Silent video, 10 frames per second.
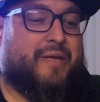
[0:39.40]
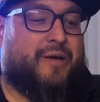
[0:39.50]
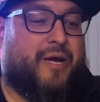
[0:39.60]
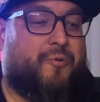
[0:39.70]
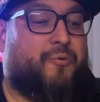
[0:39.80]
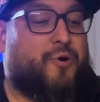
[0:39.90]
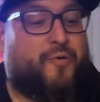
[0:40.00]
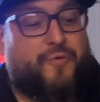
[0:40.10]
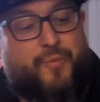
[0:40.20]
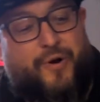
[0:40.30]
we'll go
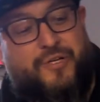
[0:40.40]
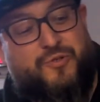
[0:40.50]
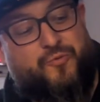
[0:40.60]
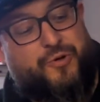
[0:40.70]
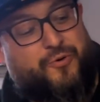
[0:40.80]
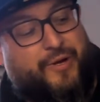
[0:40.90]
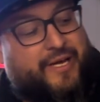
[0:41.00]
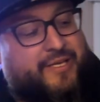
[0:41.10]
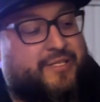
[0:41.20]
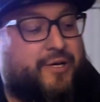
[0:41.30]
over the parts real
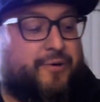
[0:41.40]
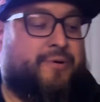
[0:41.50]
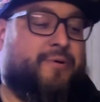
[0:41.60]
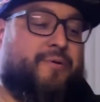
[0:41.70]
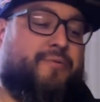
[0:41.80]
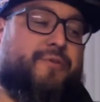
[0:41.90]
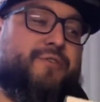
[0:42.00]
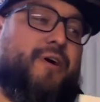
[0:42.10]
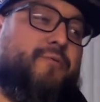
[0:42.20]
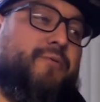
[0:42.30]
quick. So we'll
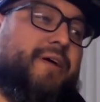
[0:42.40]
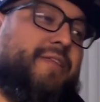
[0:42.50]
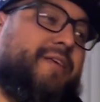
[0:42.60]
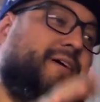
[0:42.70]
start with